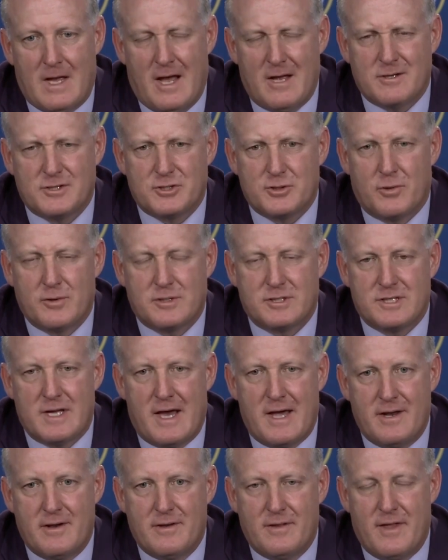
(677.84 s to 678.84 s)
was so
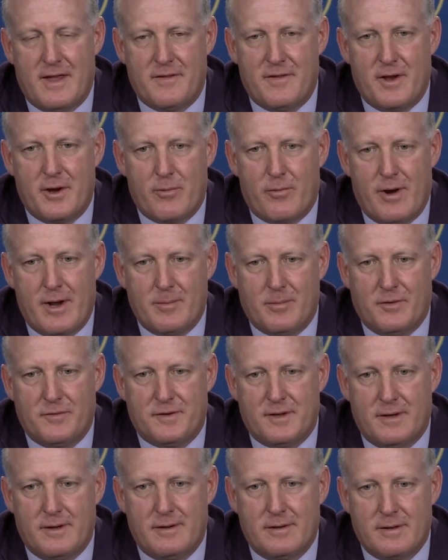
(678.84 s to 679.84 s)
excited that they were able
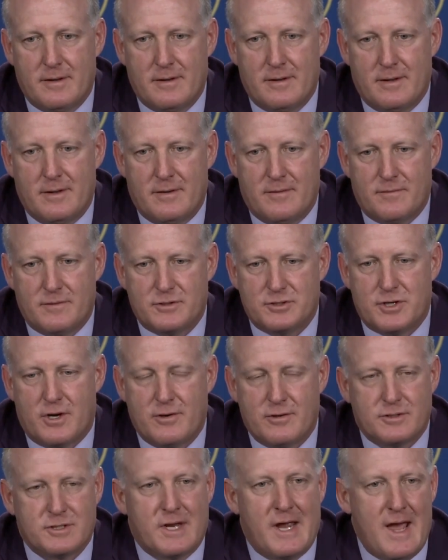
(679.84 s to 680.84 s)
to, for
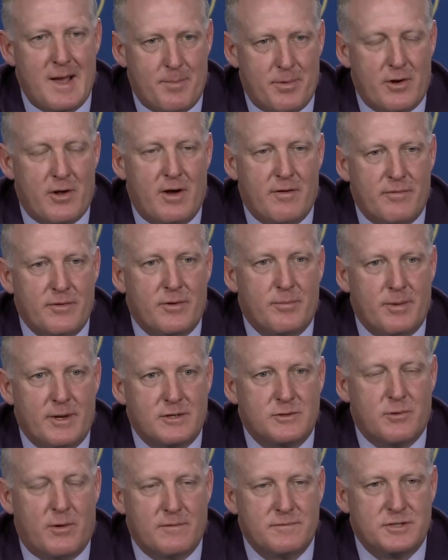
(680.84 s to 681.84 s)
starters, cap it off with the Big
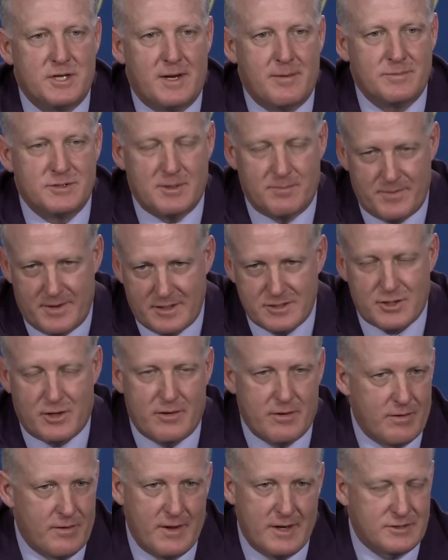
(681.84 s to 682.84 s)
12 championship. That's
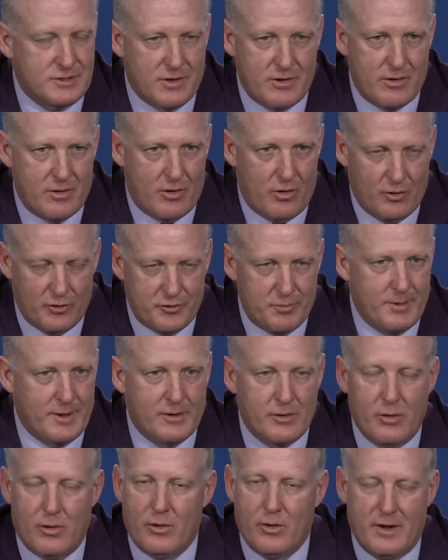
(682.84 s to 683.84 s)
our
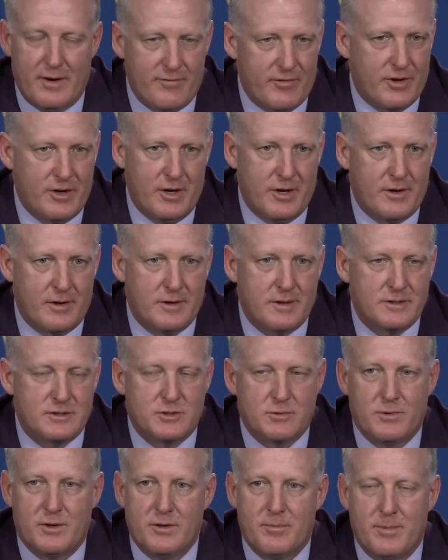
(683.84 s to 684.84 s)
ultimate goal every year, is
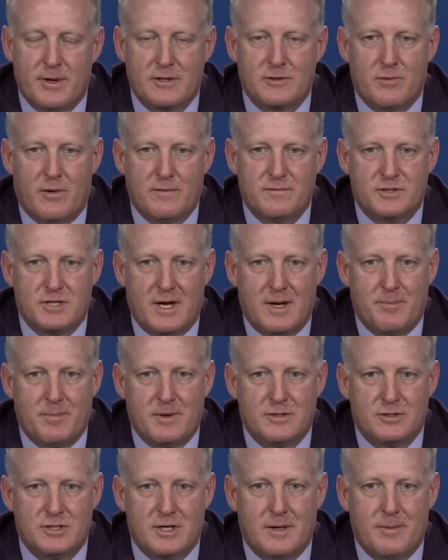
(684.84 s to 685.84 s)
to win the Big 12
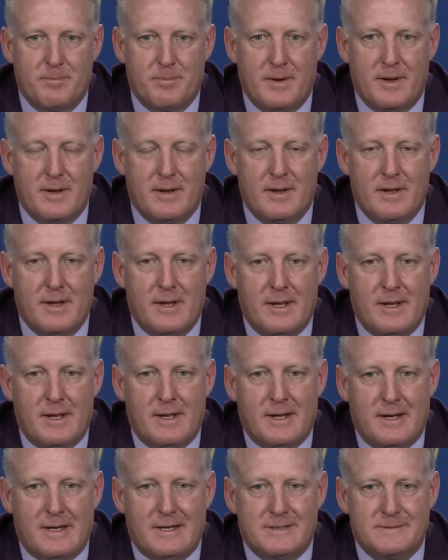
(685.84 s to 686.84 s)
championship. And
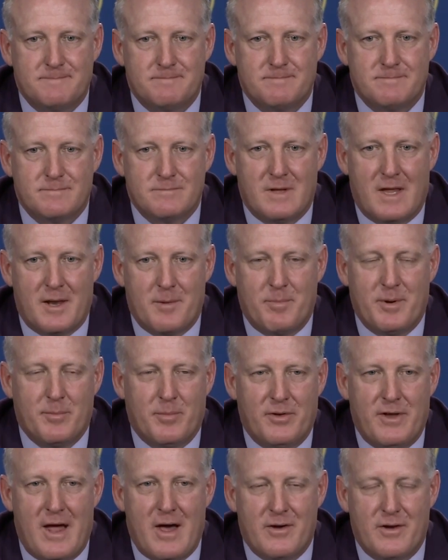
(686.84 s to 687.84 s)
a lot of
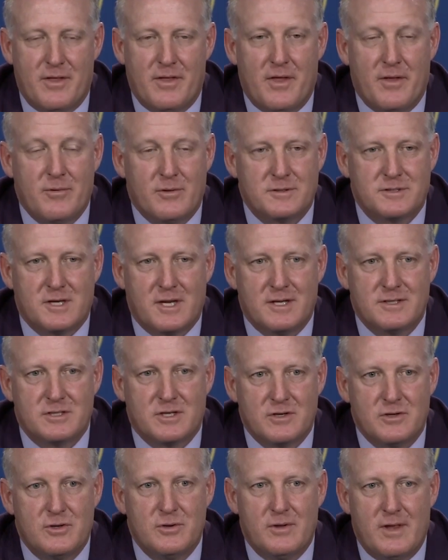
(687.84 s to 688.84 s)
people doubted that those kids
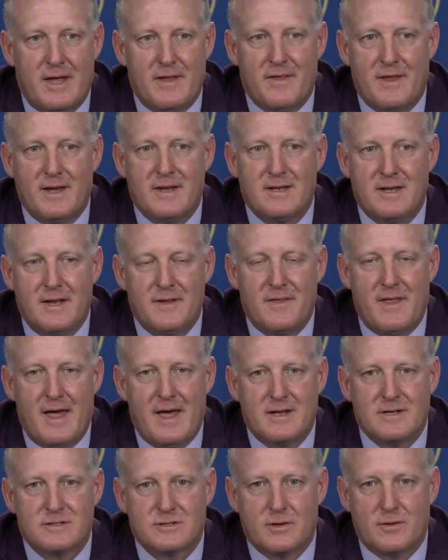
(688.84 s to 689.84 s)
could do that, and they did
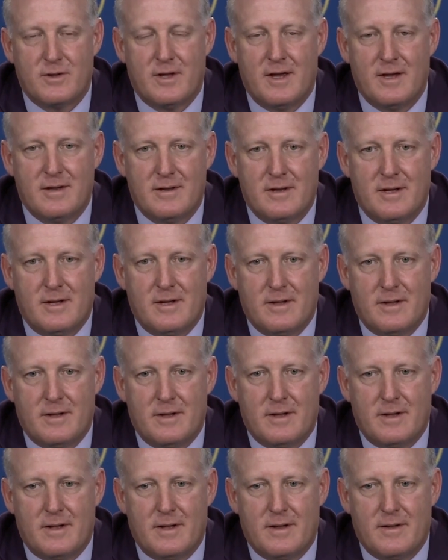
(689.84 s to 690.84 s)
that. So
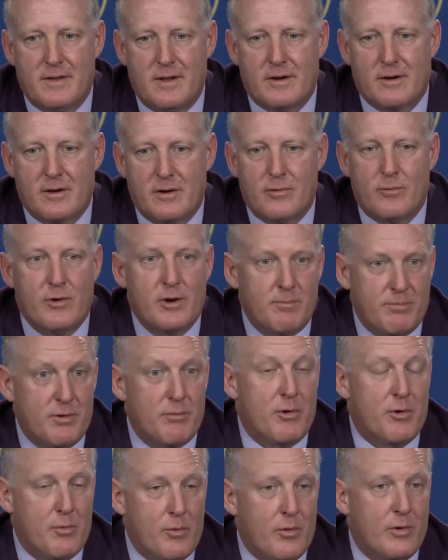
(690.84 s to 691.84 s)
they're going to reap the
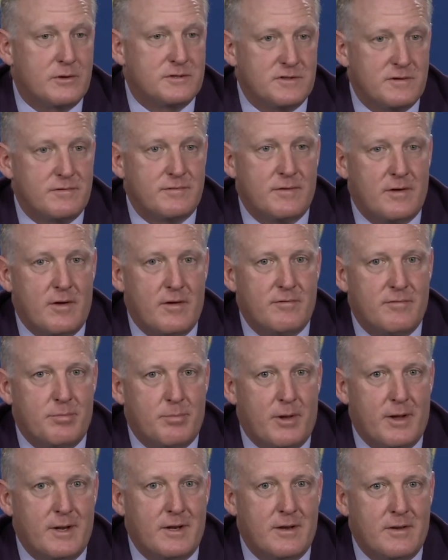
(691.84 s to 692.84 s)
rewards of
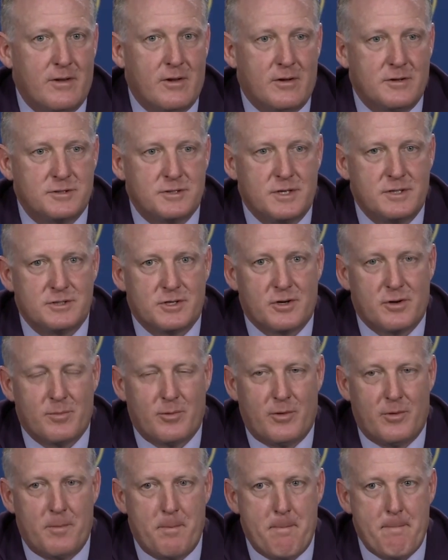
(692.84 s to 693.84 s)
playing in the All-State Sugar
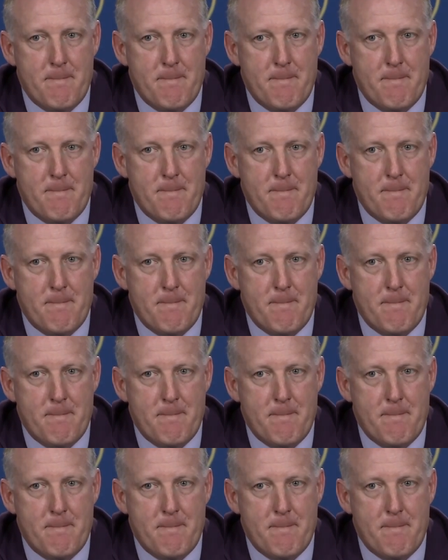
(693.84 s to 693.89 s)
Bowl.